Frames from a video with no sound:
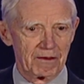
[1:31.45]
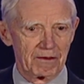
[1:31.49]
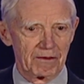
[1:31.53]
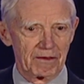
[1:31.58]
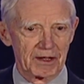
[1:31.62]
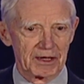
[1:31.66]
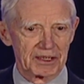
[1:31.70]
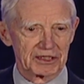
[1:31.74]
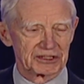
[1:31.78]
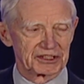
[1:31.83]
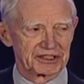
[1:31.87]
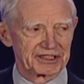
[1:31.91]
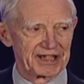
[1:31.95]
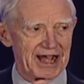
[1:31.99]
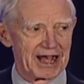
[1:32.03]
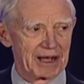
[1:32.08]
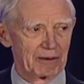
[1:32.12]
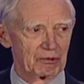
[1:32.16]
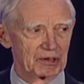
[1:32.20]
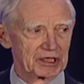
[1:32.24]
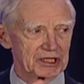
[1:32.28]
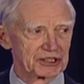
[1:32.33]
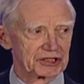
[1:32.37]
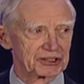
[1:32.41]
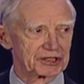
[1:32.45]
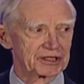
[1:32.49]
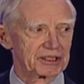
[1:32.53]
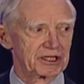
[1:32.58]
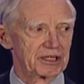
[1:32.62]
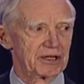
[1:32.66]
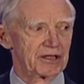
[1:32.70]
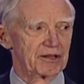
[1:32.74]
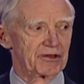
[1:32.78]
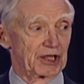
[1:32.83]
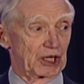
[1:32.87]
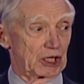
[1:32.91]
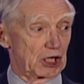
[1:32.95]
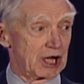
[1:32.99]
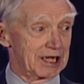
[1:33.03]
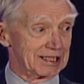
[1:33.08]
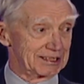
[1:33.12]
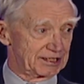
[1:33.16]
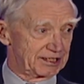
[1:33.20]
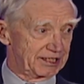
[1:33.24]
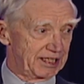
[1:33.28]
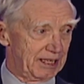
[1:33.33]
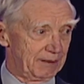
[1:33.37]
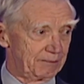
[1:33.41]
that established the
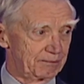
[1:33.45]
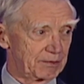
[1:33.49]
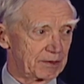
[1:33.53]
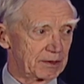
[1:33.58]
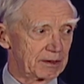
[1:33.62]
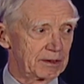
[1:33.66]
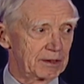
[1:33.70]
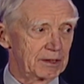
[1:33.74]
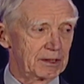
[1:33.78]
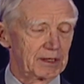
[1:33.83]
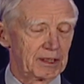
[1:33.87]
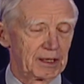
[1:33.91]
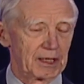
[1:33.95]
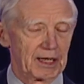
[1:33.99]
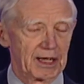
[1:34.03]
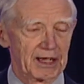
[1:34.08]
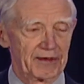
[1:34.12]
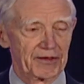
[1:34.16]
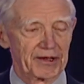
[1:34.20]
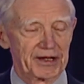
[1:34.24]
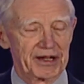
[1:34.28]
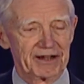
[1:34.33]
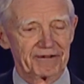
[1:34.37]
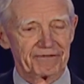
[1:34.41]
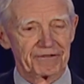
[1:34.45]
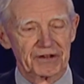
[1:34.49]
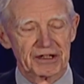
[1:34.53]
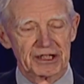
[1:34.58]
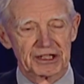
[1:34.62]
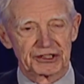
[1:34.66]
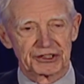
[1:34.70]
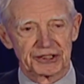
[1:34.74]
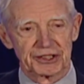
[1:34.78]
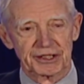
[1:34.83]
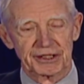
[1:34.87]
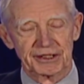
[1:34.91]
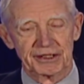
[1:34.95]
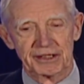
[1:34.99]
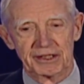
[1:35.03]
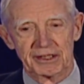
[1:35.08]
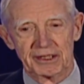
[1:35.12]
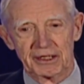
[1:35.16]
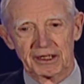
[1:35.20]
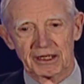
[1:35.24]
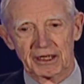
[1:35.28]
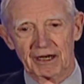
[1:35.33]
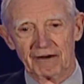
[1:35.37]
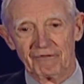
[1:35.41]
concept and the definition
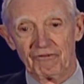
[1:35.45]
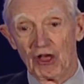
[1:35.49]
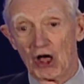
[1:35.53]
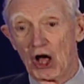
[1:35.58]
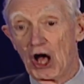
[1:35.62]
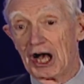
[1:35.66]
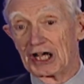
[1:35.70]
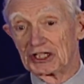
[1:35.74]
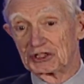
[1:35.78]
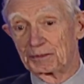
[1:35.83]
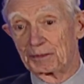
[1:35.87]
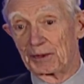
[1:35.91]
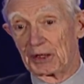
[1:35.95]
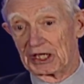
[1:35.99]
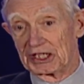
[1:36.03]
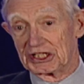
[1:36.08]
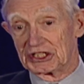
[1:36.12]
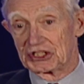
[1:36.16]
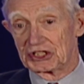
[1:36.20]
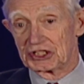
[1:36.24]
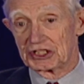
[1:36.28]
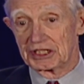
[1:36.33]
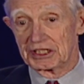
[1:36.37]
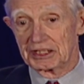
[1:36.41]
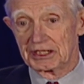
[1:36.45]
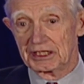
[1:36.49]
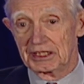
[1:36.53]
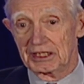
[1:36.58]
of the hospitalist,